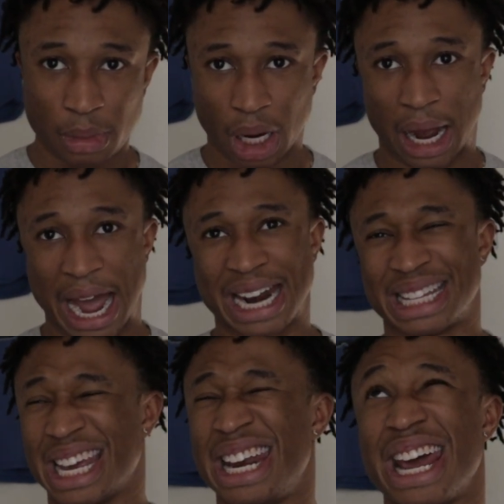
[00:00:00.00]
I had a
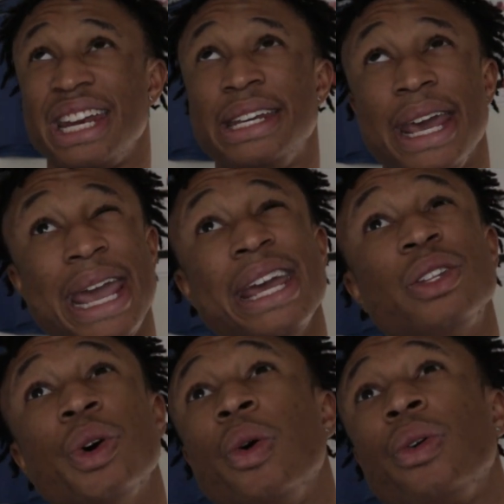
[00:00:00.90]
1098
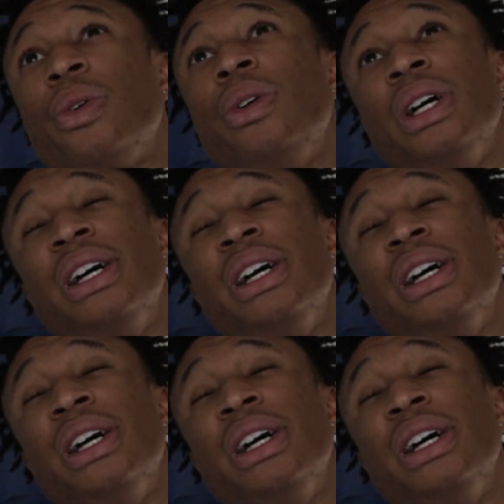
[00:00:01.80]
total,